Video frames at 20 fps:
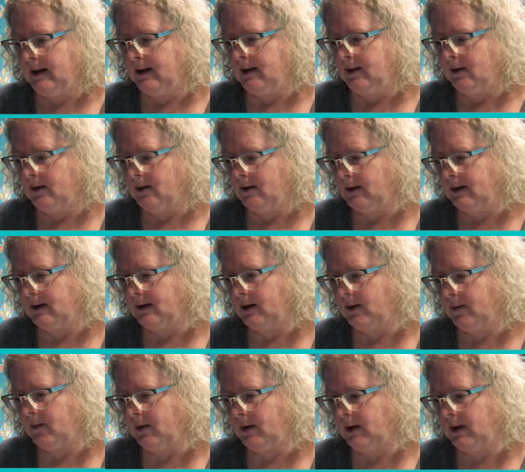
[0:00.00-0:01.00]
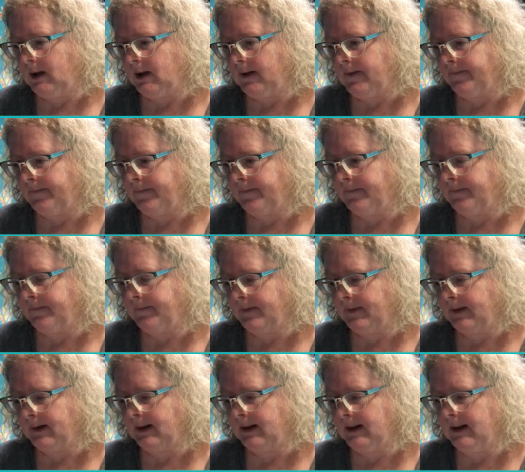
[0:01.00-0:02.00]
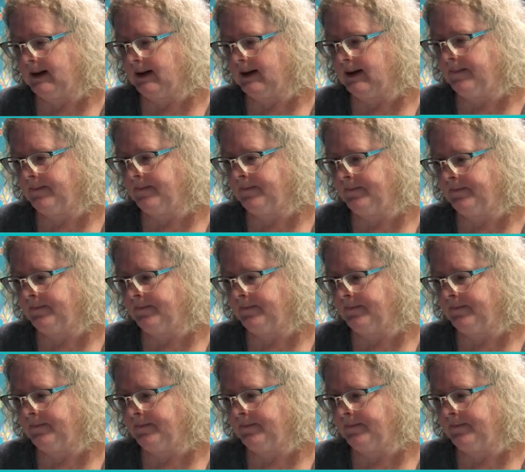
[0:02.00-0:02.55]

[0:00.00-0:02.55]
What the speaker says: Oh, it's so pretty. So